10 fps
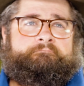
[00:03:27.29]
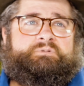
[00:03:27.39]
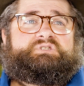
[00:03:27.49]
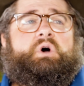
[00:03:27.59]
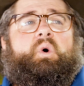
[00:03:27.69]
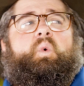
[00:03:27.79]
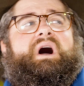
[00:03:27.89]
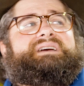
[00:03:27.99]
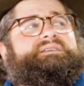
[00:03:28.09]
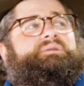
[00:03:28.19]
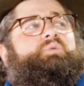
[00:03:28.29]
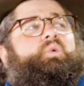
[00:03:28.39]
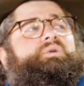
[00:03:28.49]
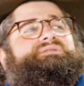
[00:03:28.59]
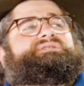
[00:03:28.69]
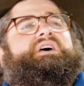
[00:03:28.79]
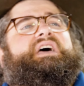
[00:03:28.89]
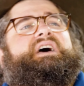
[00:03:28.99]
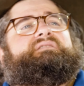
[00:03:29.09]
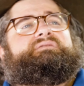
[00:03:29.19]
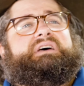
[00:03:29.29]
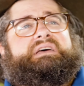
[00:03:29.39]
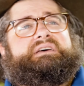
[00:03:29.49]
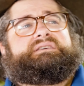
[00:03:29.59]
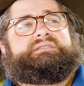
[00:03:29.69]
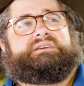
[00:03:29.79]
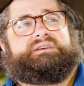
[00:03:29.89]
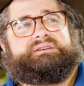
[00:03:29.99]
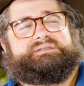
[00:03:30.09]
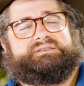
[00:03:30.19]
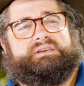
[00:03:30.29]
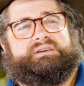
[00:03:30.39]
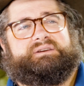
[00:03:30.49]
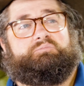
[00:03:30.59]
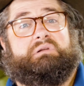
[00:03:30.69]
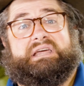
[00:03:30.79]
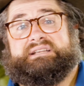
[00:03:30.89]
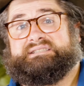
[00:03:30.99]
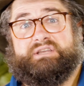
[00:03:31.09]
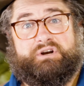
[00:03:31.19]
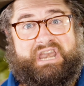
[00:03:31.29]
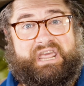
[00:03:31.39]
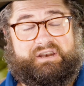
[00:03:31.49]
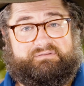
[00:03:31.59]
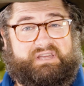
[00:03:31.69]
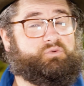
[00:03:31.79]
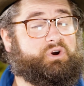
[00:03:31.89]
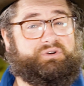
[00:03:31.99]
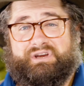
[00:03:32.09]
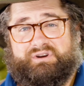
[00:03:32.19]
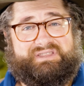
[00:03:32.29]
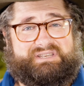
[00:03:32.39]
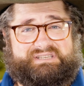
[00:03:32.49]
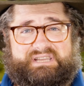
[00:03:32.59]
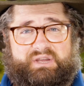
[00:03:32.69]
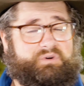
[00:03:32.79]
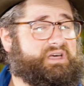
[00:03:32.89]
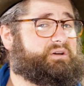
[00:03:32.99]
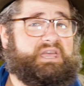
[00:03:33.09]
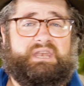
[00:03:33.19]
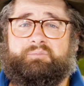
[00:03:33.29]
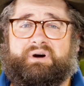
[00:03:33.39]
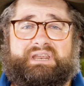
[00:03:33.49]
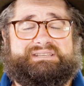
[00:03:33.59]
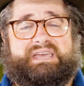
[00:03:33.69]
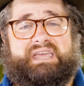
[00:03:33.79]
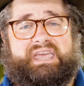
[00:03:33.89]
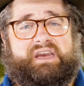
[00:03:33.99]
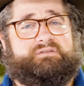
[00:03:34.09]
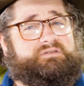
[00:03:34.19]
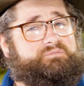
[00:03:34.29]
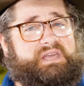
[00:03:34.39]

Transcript: So why is it important to have these plants that are native? They grow here in the state without anybody taking care of them.